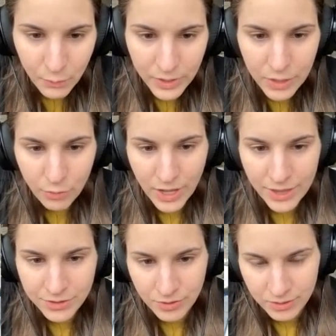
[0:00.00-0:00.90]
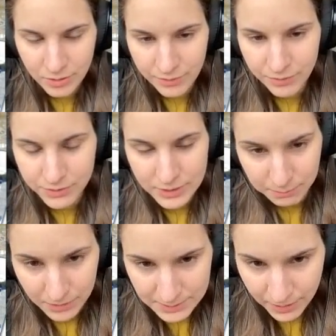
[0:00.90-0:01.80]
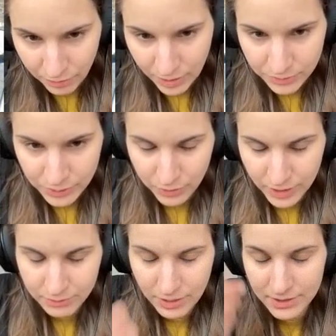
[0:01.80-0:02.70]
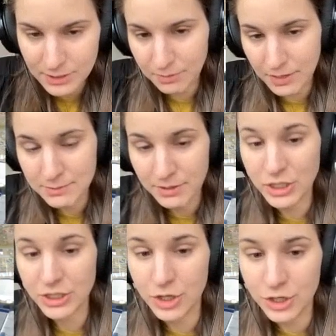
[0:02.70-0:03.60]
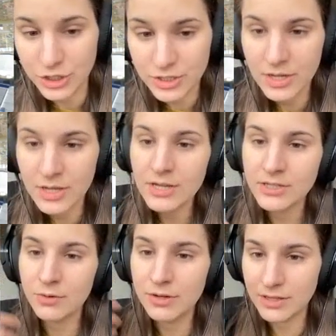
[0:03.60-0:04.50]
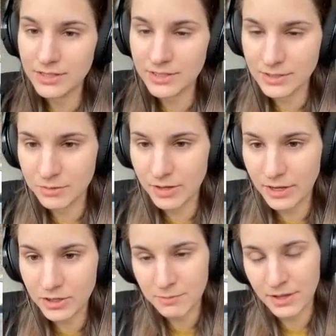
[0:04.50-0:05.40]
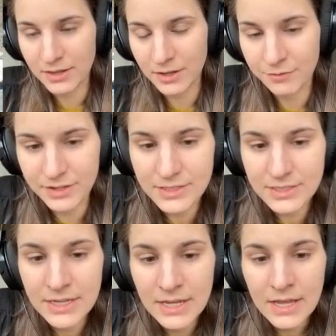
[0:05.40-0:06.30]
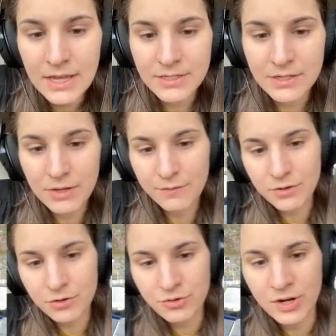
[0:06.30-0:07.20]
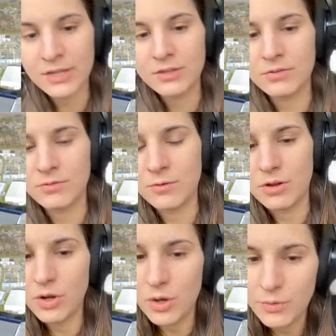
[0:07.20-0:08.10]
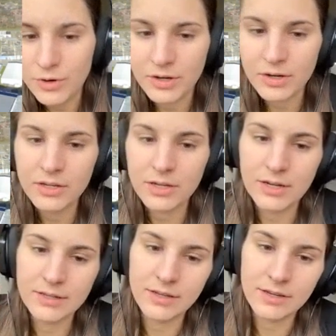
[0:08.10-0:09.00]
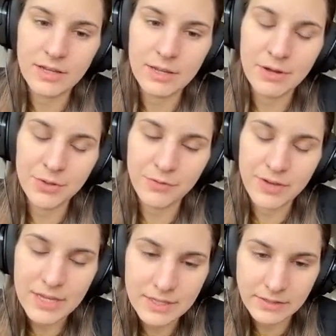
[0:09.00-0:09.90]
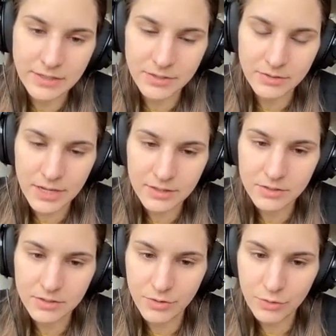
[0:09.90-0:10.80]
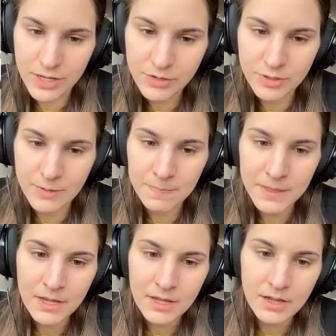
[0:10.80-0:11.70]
When you're re-entering, you have all this plasma around you, right? And this plasma is charged, so it listens to electromagnetic fields. So if you're trying to lower the amount of heating that you get during re-entry,